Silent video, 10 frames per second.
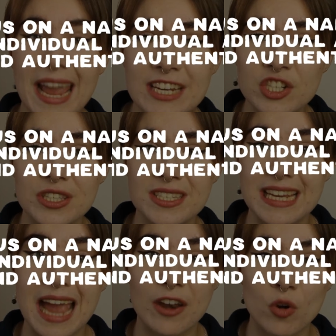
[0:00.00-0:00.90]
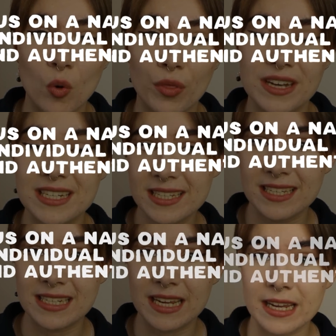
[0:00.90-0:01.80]
agency and
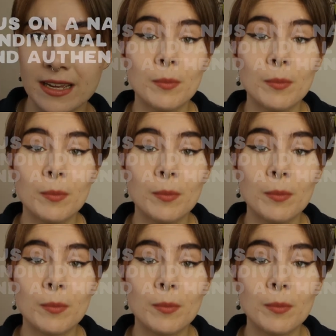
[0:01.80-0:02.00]
authenticity.